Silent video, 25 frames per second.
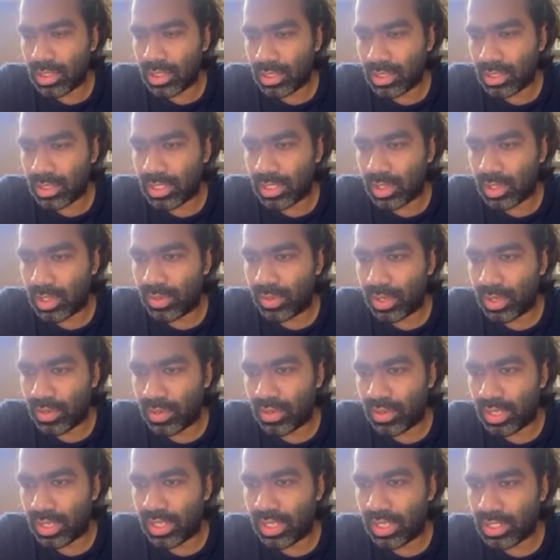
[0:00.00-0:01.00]
Cerebellum
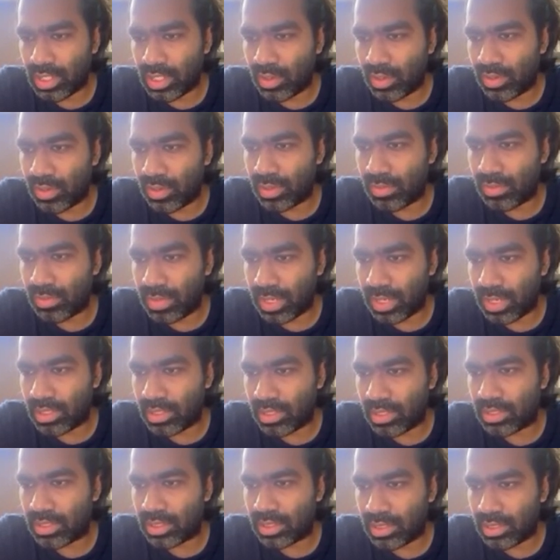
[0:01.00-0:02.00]
only, Cerebellum
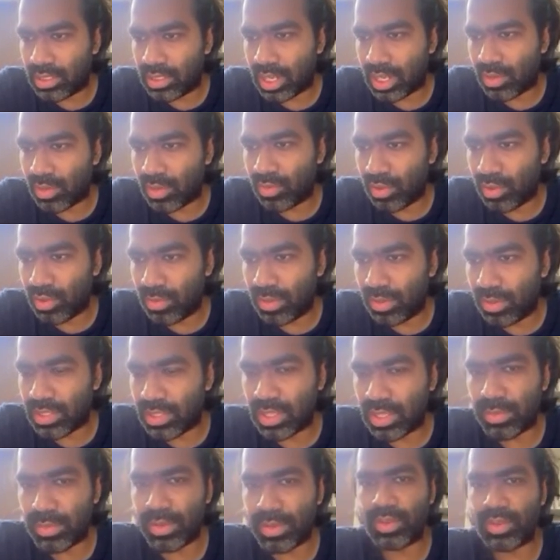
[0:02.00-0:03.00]
plus tenofovir plus
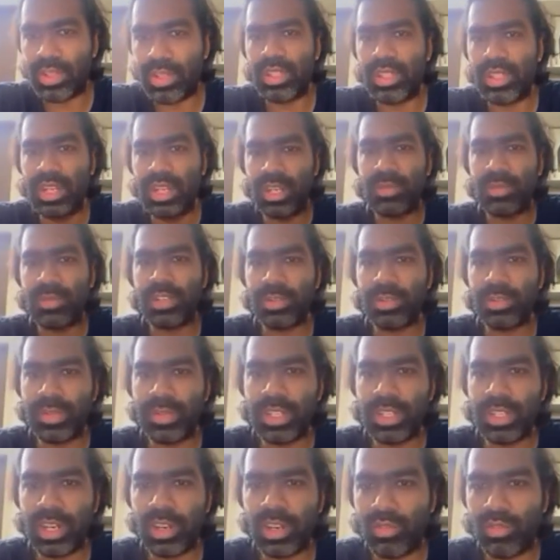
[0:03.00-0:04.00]
lamivudine, then it must be
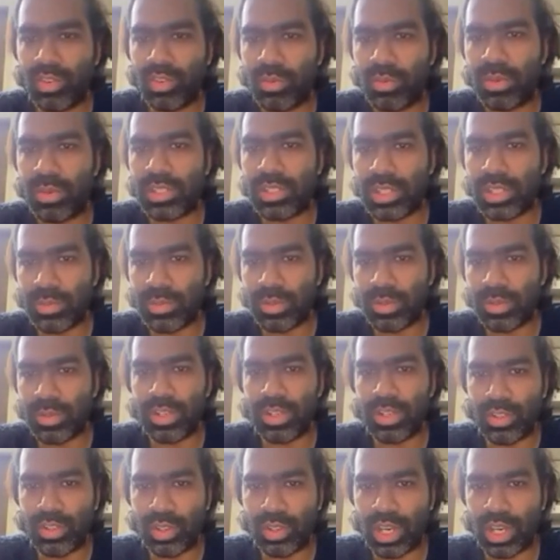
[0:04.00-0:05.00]
tenofovir plus
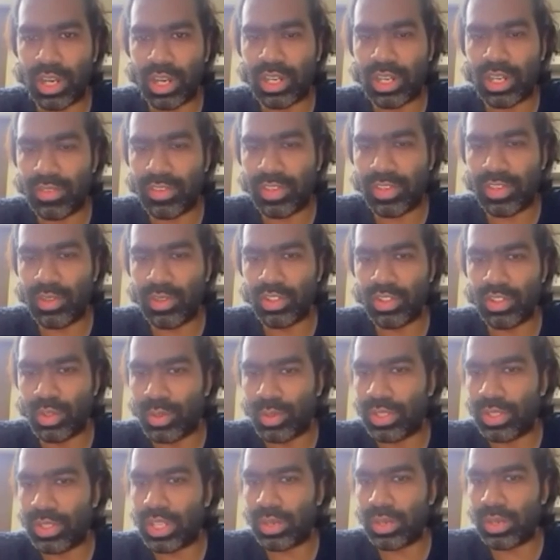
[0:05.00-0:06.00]
lamivudine. So currently we use
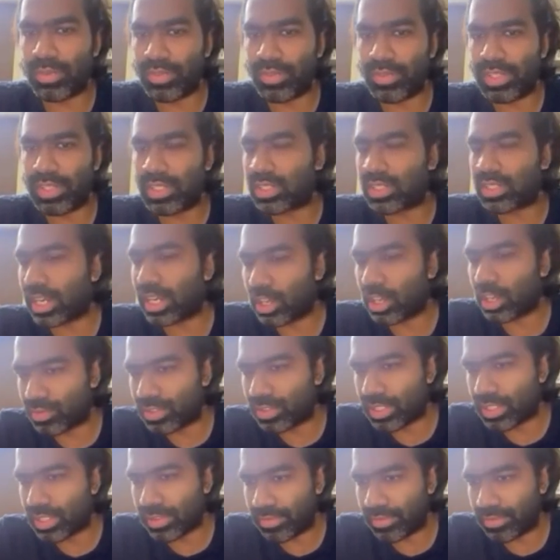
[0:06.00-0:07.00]
dual therapy, which is kind of
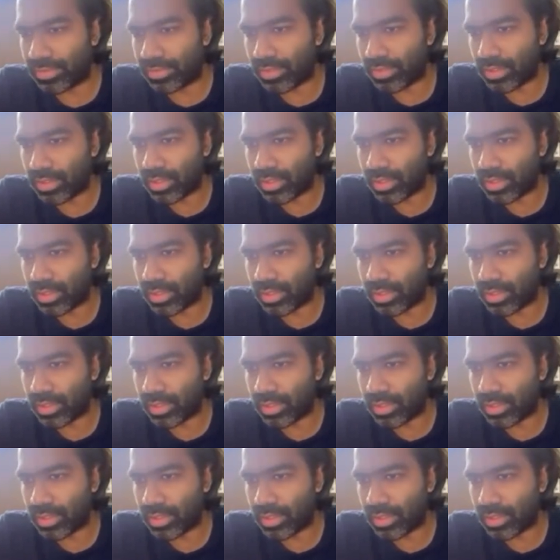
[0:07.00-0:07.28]
safe.